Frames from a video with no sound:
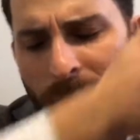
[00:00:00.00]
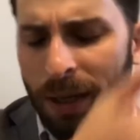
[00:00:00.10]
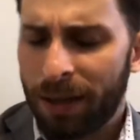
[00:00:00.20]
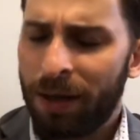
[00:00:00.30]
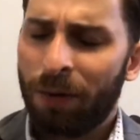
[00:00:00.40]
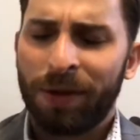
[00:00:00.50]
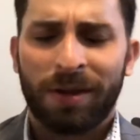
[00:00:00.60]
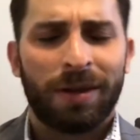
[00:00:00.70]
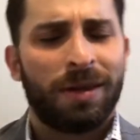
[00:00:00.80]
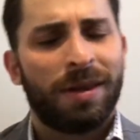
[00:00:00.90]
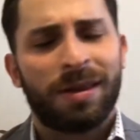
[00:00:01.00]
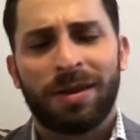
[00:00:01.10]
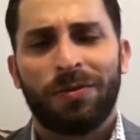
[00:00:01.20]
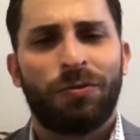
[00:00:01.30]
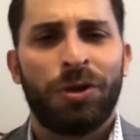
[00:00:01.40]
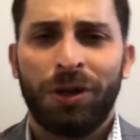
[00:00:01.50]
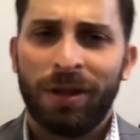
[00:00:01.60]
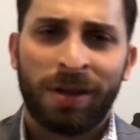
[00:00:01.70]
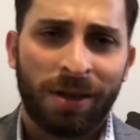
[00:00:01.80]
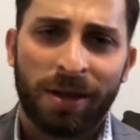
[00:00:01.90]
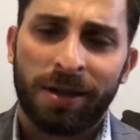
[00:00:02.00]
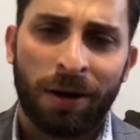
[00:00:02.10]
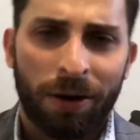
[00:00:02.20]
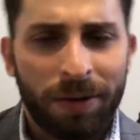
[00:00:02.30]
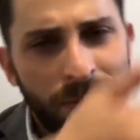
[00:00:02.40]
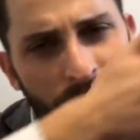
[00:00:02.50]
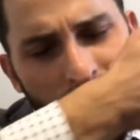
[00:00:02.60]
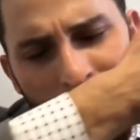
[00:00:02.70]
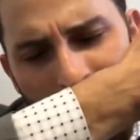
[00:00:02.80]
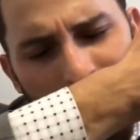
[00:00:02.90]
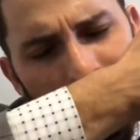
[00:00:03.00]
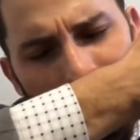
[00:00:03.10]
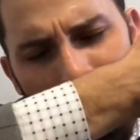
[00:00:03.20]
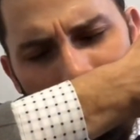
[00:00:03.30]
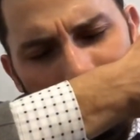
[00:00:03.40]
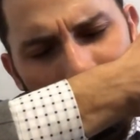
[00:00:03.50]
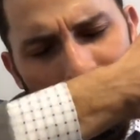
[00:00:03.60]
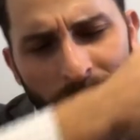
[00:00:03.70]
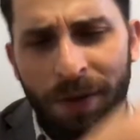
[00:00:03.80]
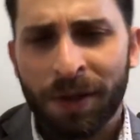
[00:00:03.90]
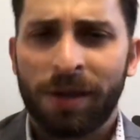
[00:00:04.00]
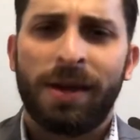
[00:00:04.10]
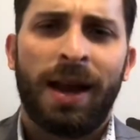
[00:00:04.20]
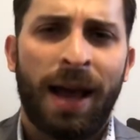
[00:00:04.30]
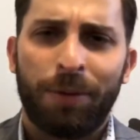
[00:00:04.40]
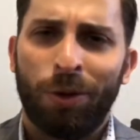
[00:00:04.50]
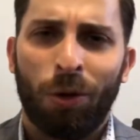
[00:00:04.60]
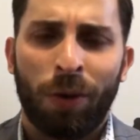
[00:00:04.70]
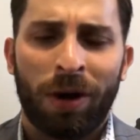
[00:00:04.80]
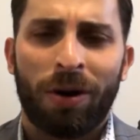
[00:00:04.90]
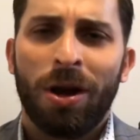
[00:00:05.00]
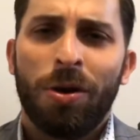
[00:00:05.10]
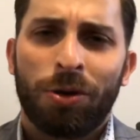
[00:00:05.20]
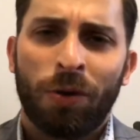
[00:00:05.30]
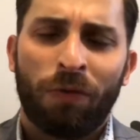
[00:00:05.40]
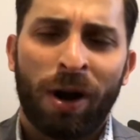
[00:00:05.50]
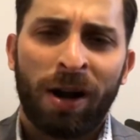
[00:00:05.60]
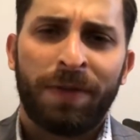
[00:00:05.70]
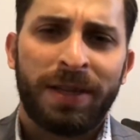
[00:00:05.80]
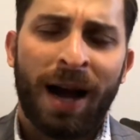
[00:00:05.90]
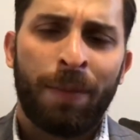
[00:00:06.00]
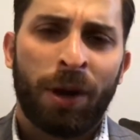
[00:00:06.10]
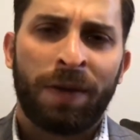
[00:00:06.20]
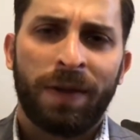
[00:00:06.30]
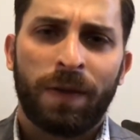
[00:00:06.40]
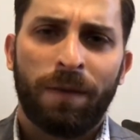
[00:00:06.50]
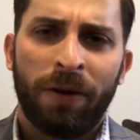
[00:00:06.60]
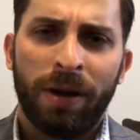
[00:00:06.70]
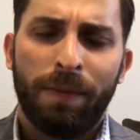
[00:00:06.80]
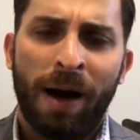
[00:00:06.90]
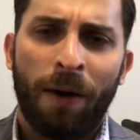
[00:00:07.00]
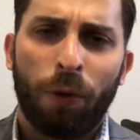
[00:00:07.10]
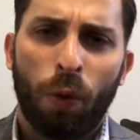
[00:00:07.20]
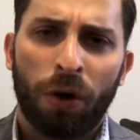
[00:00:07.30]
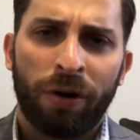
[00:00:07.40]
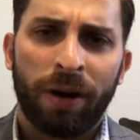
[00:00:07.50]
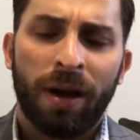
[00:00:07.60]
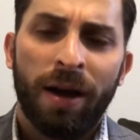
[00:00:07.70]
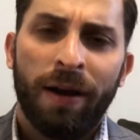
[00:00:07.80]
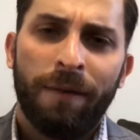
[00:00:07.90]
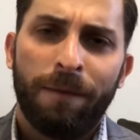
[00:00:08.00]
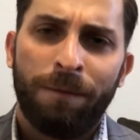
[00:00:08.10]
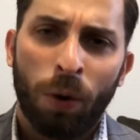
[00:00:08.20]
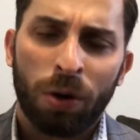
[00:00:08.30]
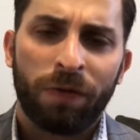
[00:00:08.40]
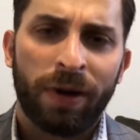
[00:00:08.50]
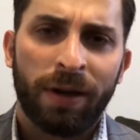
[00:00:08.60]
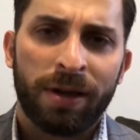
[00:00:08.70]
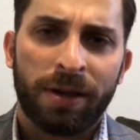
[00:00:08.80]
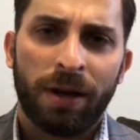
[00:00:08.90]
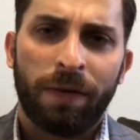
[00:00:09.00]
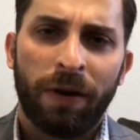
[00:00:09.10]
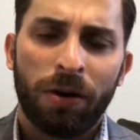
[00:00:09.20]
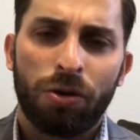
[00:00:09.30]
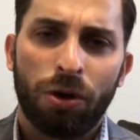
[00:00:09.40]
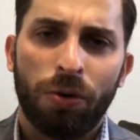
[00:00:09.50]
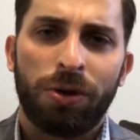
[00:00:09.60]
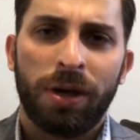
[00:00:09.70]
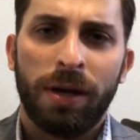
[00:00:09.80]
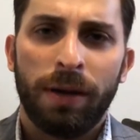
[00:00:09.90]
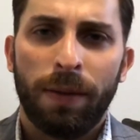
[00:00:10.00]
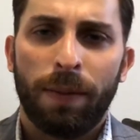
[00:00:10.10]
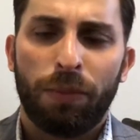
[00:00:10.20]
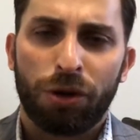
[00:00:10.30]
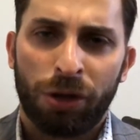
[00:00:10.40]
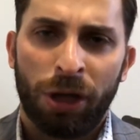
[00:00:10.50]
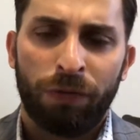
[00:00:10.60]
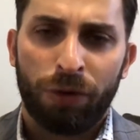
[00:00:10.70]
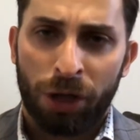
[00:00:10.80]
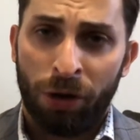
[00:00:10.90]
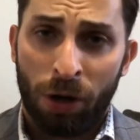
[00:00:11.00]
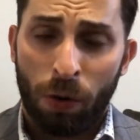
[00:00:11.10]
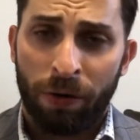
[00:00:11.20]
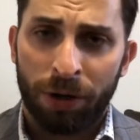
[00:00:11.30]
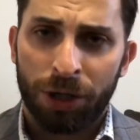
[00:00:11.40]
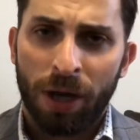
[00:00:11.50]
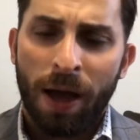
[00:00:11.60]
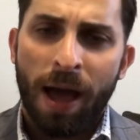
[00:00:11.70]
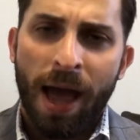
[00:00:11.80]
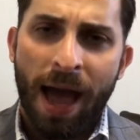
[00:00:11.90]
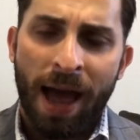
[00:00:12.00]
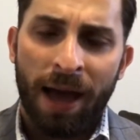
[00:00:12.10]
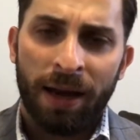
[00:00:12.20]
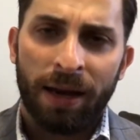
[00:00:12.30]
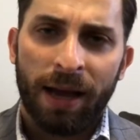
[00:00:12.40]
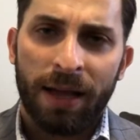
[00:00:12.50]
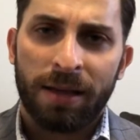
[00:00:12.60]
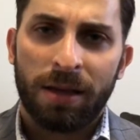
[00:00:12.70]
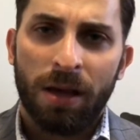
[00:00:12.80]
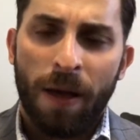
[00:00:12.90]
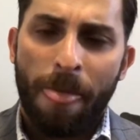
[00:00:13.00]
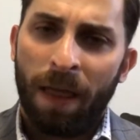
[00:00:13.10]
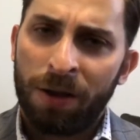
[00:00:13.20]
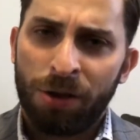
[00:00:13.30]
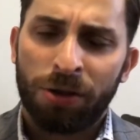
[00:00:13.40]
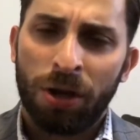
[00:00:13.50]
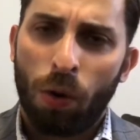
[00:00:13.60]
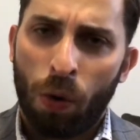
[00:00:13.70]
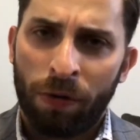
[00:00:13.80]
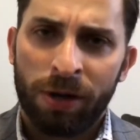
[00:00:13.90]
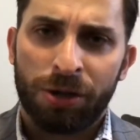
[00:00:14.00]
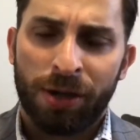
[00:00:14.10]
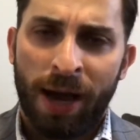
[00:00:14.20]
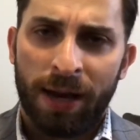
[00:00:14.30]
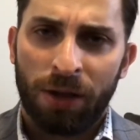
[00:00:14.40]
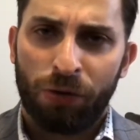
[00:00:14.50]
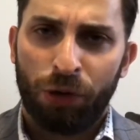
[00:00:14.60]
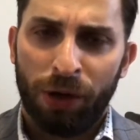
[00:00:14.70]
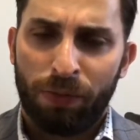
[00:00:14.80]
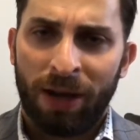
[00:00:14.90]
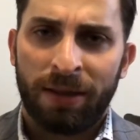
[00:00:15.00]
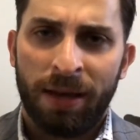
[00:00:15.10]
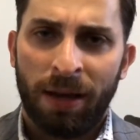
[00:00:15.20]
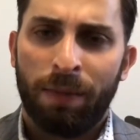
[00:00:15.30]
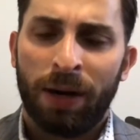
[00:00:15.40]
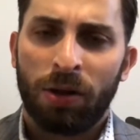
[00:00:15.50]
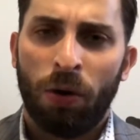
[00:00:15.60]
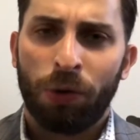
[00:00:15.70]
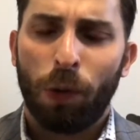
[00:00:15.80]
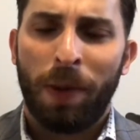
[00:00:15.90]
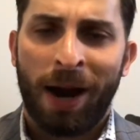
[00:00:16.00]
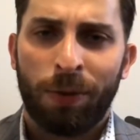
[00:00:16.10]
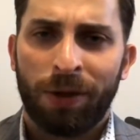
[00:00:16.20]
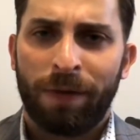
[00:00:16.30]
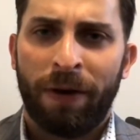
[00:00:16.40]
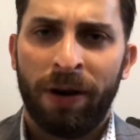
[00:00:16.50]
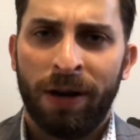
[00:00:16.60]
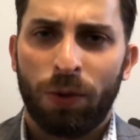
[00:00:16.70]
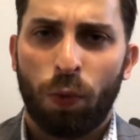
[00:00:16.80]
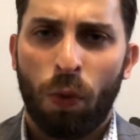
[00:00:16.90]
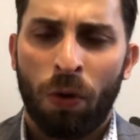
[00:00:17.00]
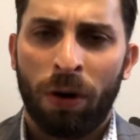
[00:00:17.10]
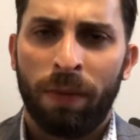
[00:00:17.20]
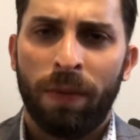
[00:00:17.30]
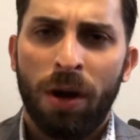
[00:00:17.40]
You know, this is a stunner. This is an absolute winner. So right off the top, you get this very mouth-watering, photorealistic, very juicy Brazilian orange. And it's not just the orange that is really breathtaking, but it's also paired with this very nice, warm,